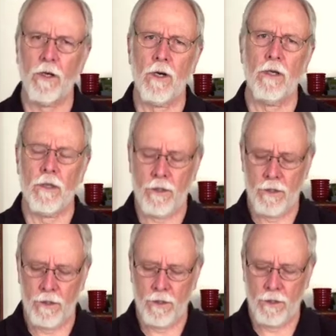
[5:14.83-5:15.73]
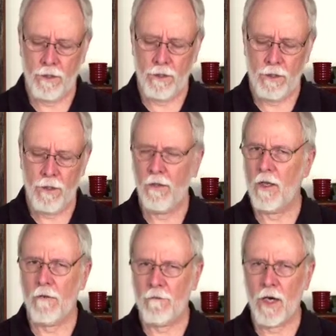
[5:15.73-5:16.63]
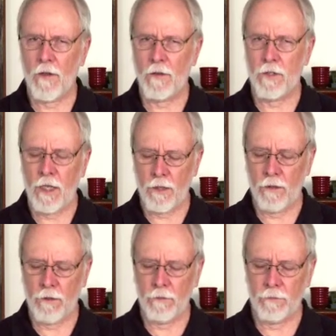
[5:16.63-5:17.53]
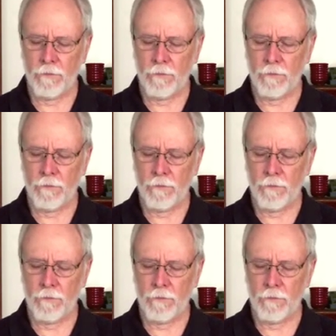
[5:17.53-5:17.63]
heart than a father's anger.